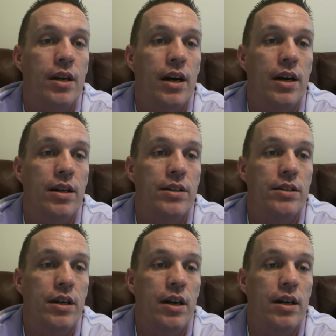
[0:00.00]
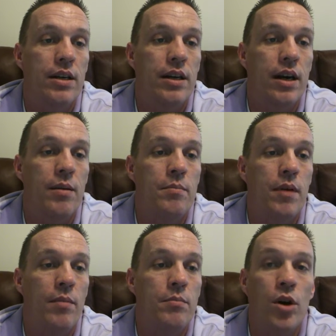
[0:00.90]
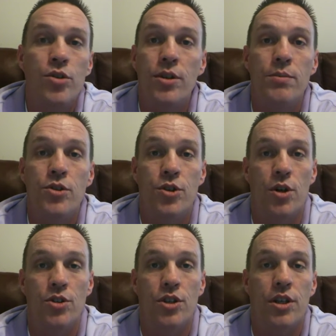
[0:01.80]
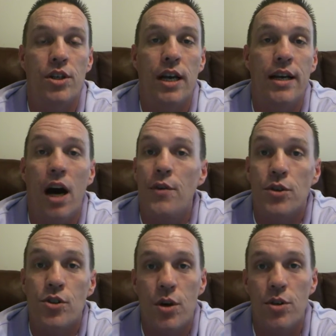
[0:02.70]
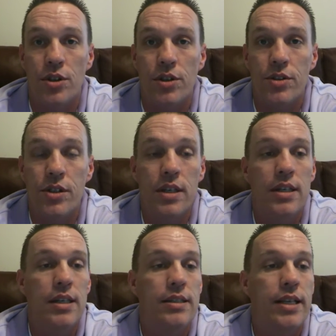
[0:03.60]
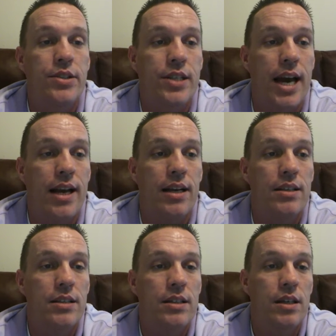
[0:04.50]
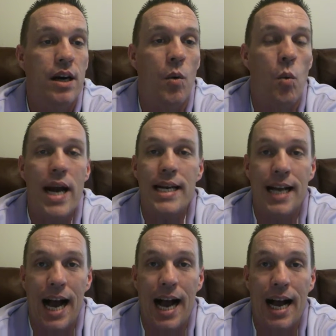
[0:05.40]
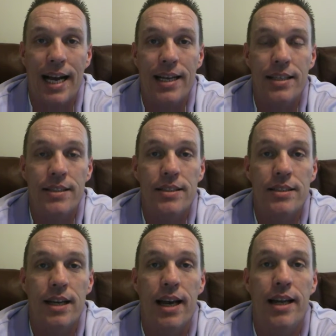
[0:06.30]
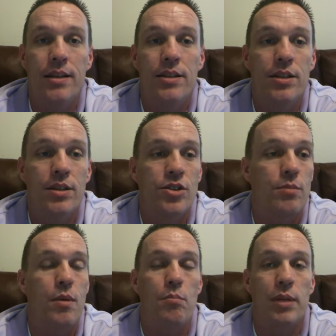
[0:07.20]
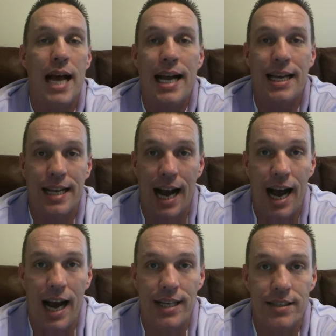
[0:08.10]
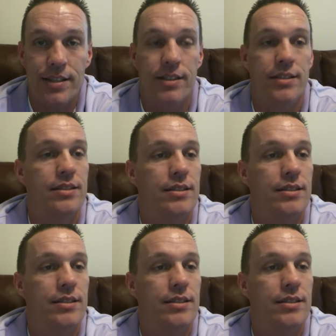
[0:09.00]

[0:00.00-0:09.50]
uh, a, a Muslim soldier and other soldiers. Let's take a white guy and some black guys